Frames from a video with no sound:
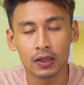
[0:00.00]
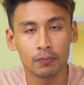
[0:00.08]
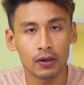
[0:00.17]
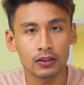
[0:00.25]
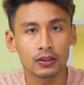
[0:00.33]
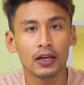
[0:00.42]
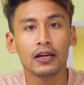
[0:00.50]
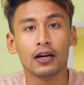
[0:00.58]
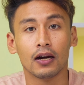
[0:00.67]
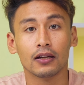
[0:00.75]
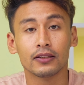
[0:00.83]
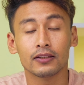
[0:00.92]
But
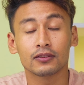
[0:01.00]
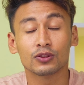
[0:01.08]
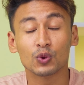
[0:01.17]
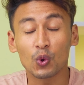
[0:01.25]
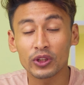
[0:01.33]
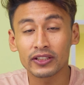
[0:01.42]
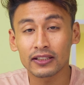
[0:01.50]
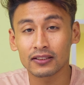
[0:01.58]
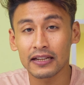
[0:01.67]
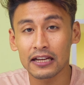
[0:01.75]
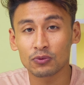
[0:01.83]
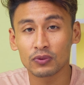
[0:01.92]
there's no
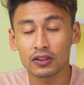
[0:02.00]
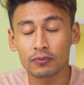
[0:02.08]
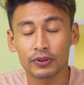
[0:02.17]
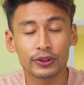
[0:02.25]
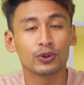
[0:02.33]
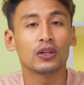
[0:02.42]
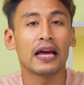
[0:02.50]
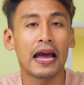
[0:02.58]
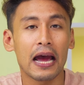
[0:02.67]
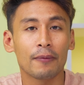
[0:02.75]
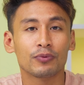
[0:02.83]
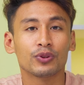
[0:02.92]
detection as well, but you'll
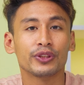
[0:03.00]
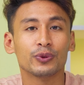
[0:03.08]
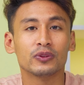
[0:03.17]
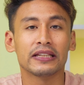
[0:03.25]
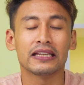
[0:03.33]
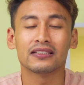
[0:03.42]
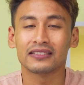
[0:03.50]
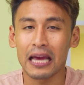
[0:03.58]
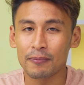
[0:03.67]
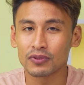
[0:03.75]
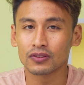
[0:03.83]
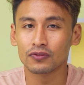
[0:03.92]
have to use a
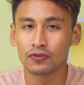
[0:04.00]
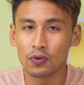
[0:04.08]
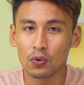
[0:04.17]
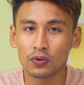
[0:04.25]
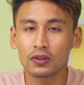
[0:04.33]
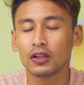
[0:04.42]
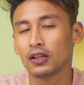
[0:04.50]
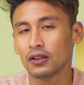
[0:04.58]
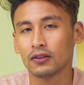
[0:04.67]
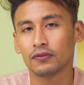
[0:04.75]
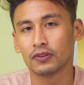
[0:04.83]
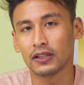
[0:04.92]
Samsung phone
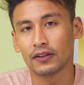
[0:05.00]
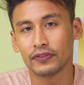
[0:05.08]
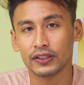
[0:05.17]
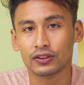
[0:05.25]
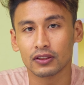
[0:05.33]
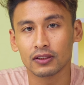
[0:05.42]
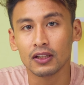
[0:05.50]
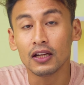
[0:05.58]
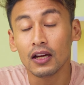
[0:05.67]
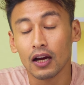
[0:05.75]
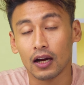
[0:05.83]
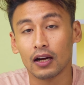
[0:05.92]
for that feature.
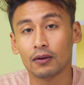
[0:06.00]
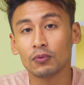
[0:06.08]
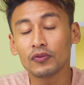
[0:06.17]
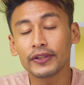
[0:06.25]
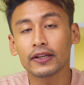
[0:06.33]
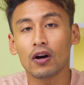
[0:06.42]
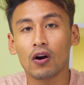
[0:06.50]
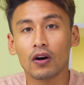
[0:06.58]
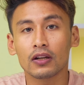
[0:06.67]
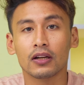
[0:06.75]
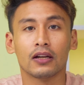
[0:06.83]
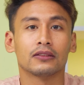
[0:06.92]
Moving
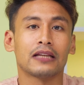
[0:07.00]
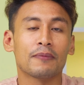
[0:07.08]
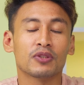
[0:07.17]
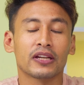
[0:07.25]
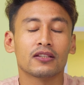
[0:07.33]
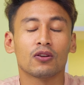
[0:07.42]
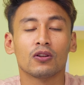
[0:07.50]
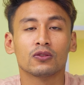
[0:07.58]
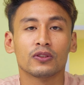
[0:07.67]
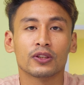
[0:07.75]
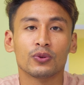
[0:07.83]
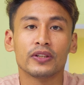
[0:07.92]
on, Samsung has
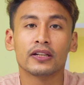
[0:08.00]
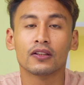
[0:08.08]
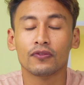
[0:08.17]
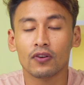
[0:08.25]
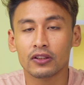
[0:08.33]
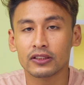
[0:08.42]
also included the fall